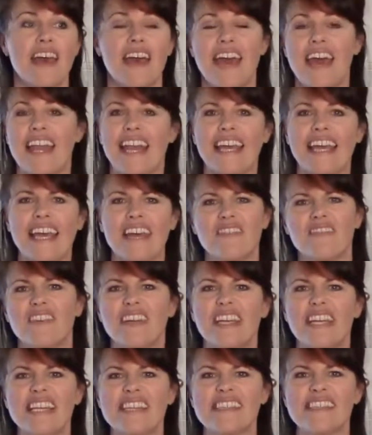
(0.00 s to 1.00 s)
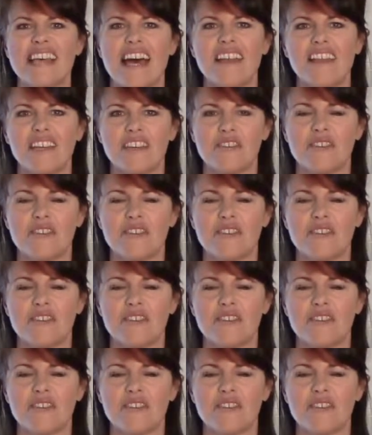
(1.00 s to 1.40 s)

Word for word: and I can't find any salad